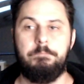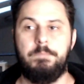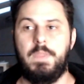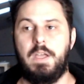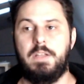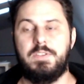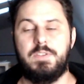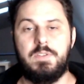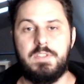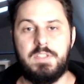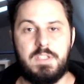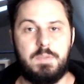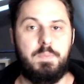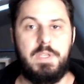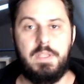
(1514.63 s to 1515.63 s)
And so this
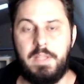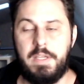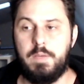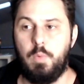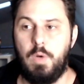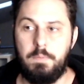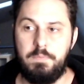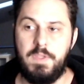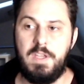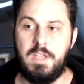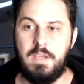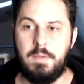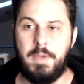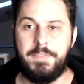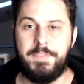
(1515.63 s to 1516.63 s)
could be like, well, I'm
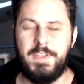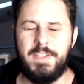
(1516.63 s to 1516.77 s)
thinking about